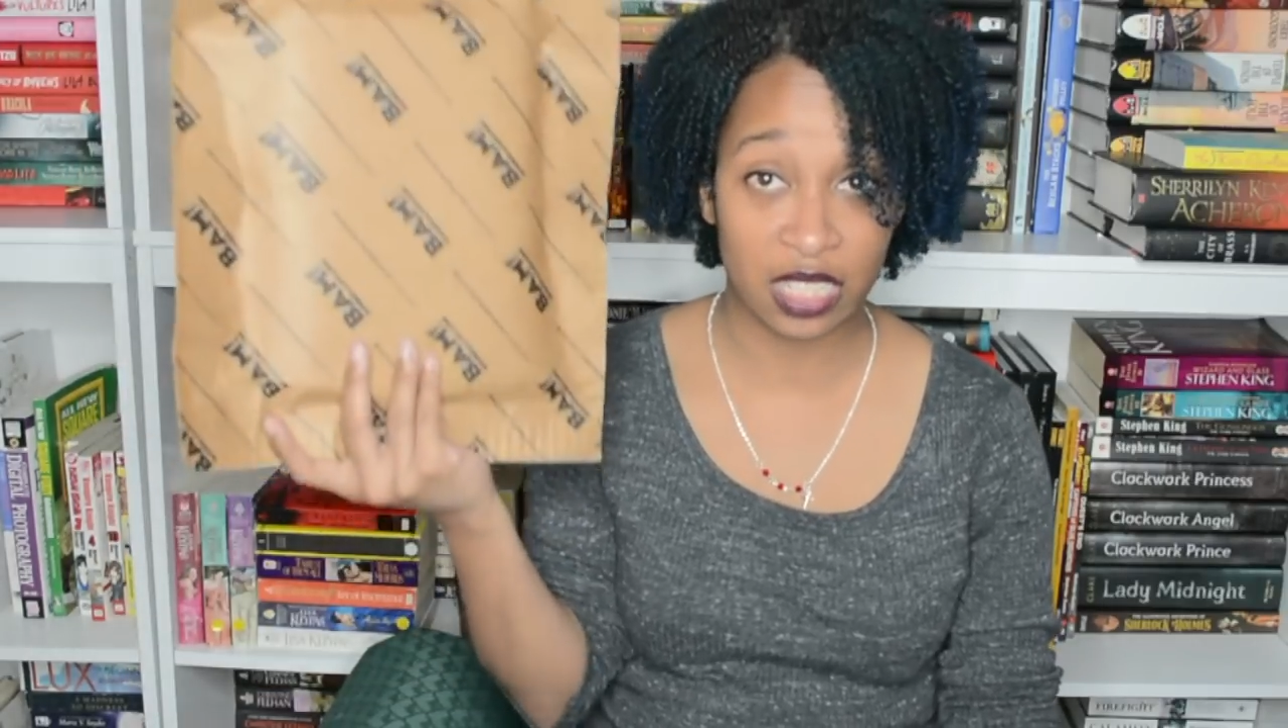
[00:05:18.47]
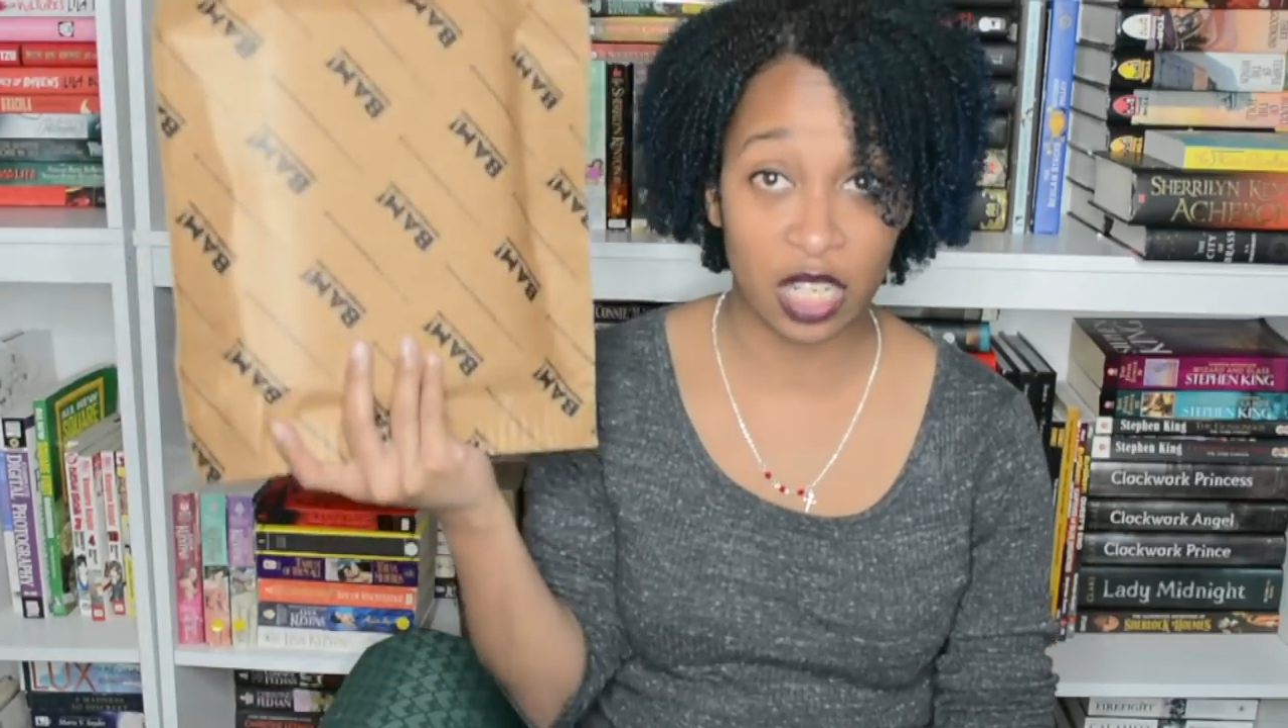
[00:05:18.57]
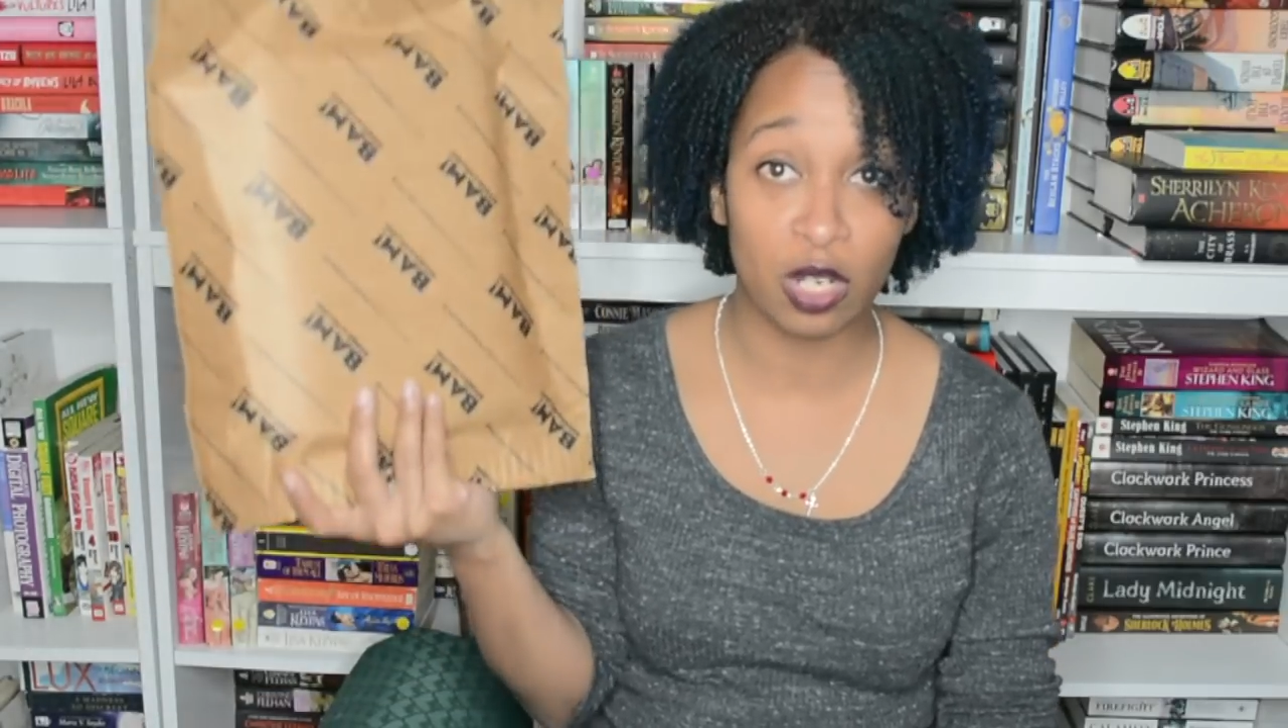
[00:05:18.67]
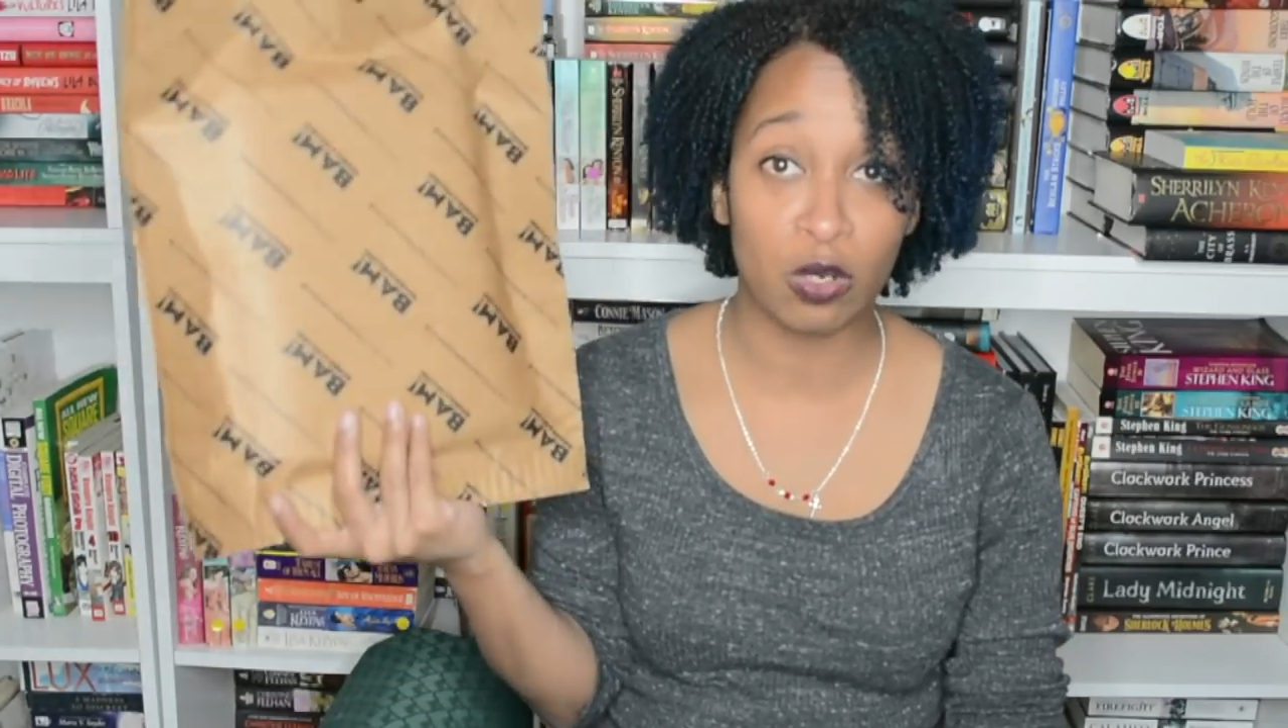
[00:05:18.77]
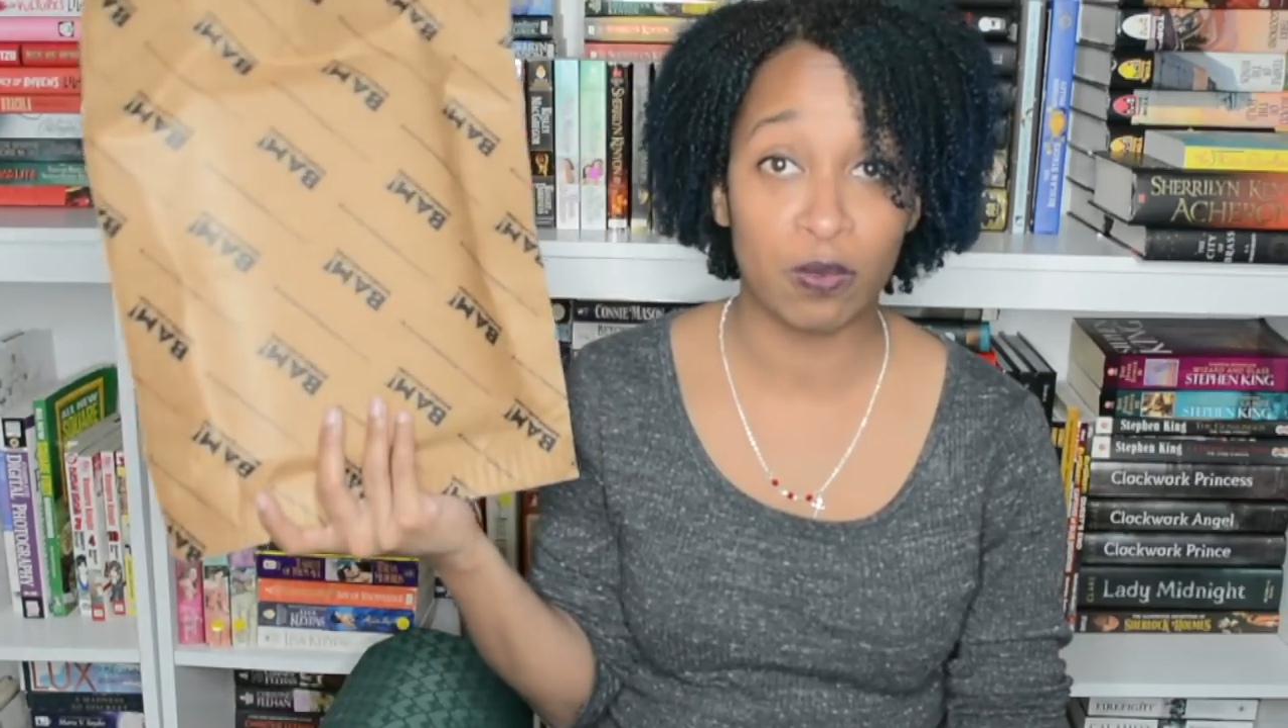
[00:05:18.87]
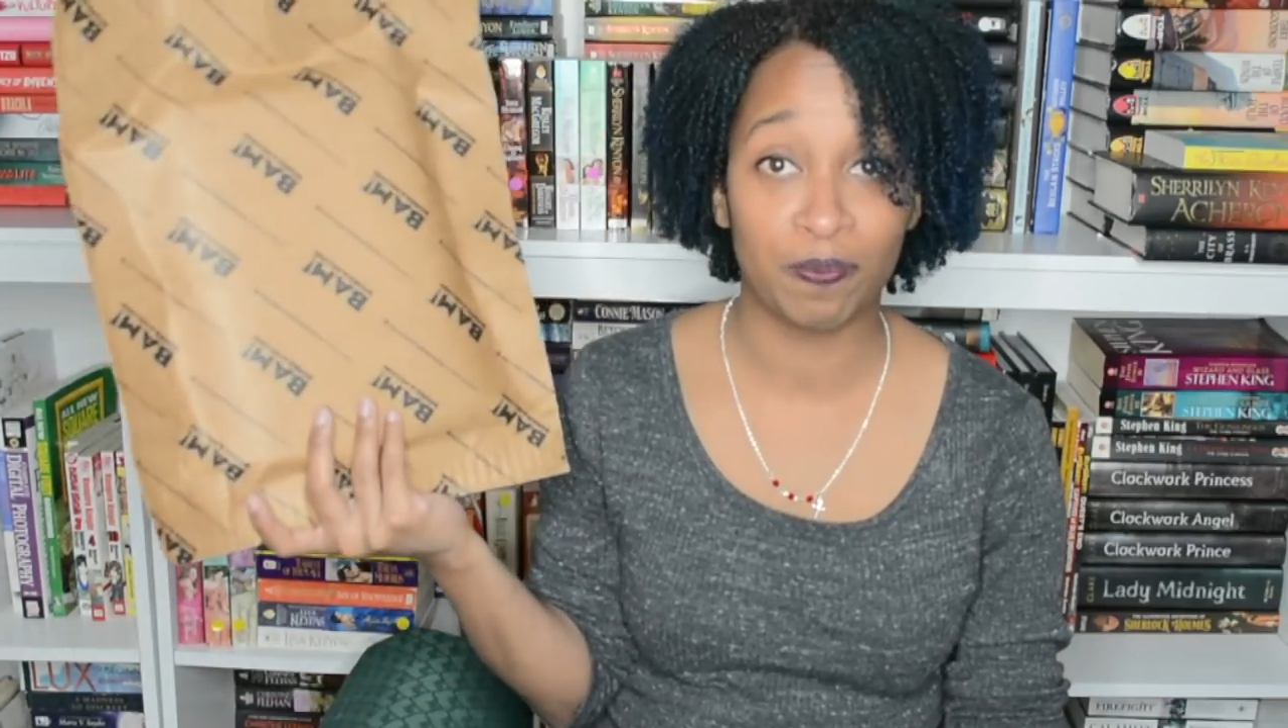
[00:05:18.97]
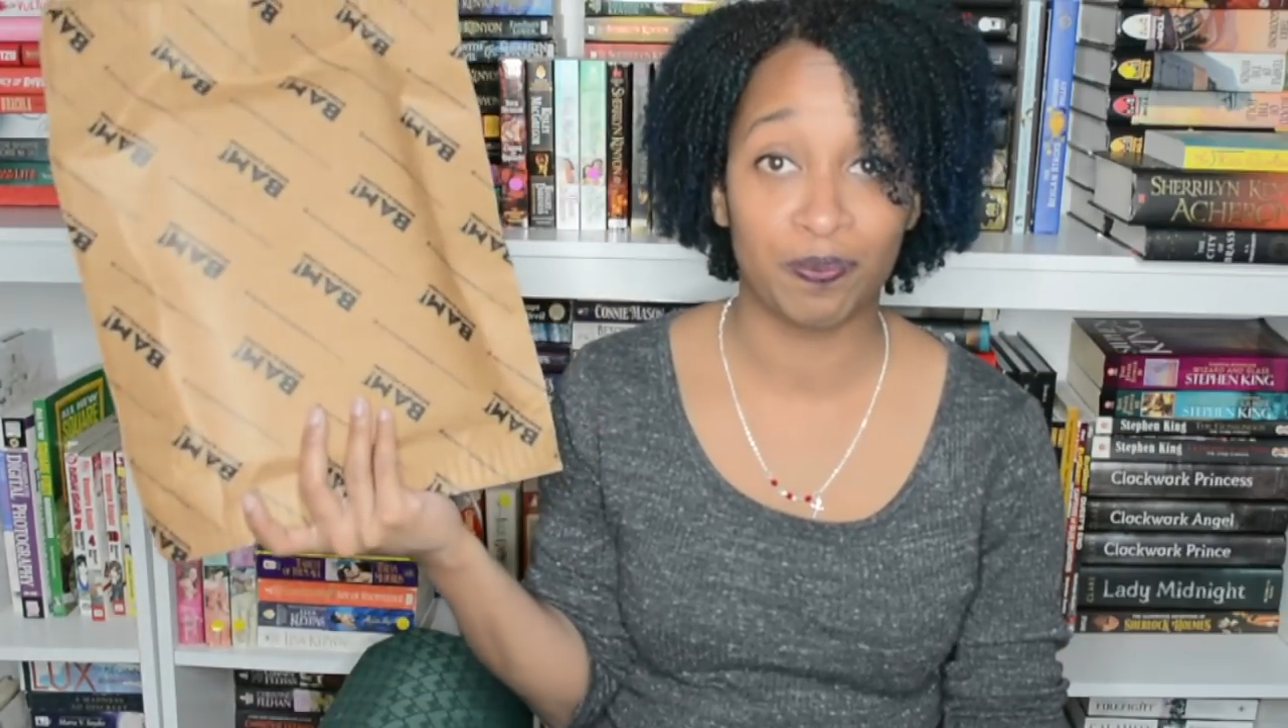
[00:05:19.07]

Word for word: though,